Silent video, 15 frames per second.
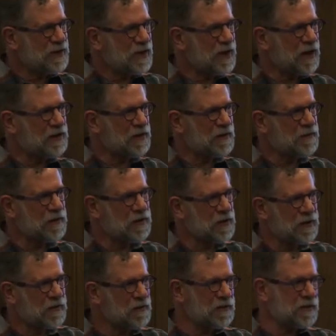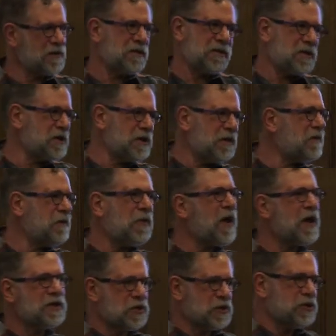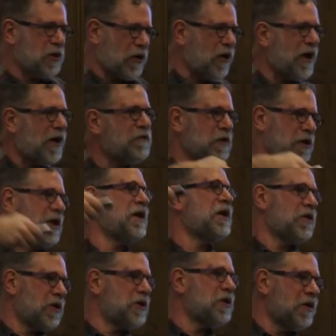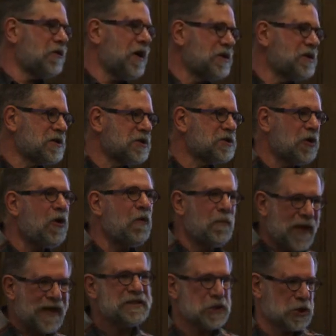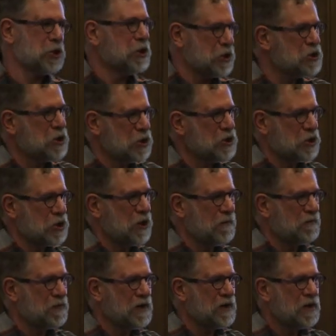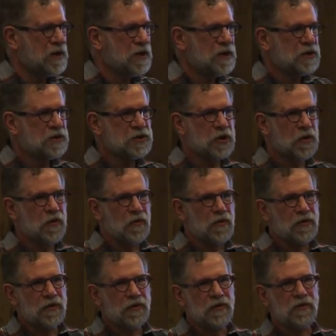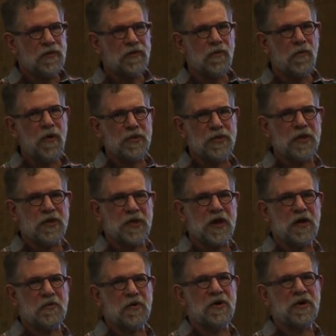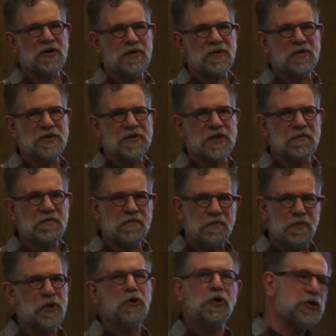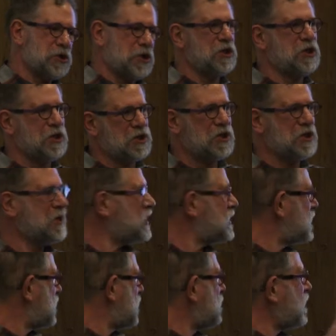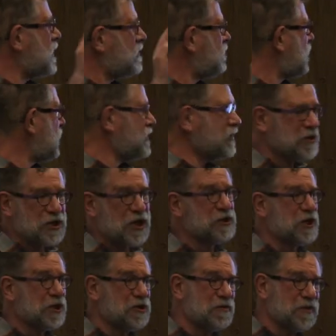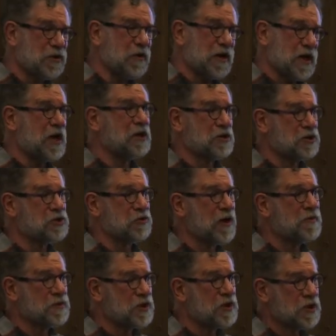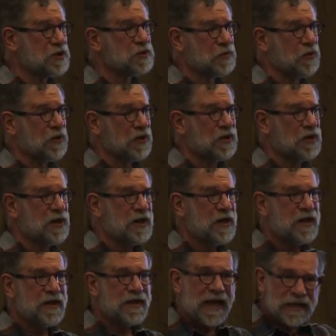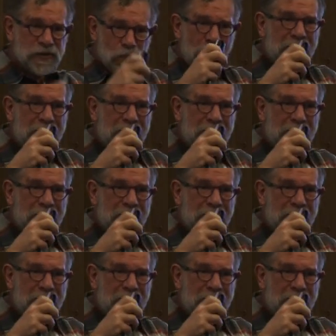And it applies to every layer here, right? This is all basically TDD. So the one thing that I would argue is that pure TDD, the way, well, it slides under, but the way Ken describes it in his book, that's